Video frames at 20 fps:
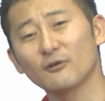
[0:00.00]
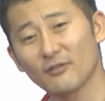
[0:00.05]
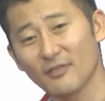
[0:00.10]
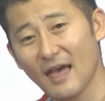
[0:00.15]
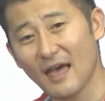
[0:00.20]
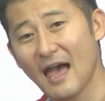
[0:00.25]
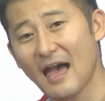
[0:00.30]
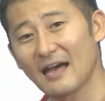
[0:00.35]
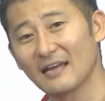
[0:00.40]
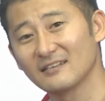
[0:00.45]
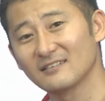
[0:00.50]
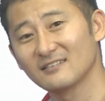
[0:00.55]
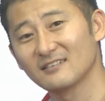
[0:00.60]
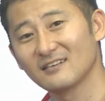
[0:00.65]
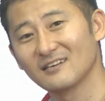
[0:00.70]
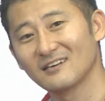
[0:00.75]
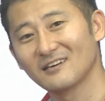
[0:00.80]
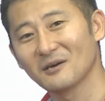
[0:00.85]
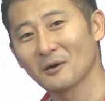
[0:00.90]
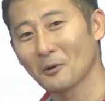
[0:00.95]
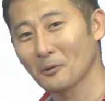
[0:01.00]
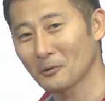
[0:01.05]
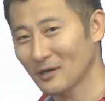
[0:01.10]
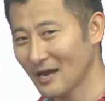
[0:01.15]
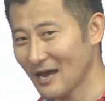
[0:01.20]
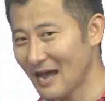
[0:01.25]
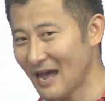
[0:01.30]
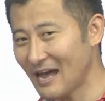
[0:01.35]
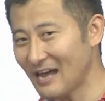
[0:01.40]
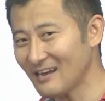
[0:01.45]
that.
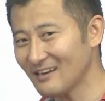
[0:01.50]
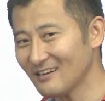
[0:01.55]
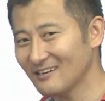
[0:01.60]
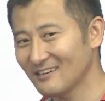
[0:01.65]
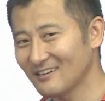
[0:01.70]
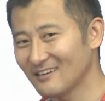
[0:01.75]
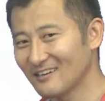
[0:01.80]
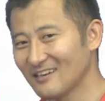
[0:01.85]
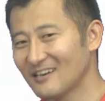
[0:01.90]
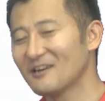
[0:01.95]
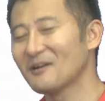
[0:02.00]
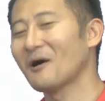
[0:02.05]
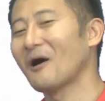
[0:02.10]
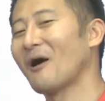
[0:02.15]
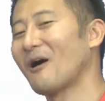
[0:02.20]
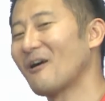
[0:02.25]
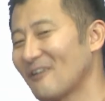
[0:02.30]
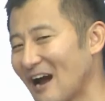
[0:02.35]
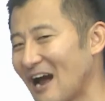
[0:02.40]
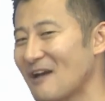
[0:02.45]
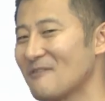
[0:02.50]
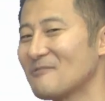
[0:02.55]
Okay? All right,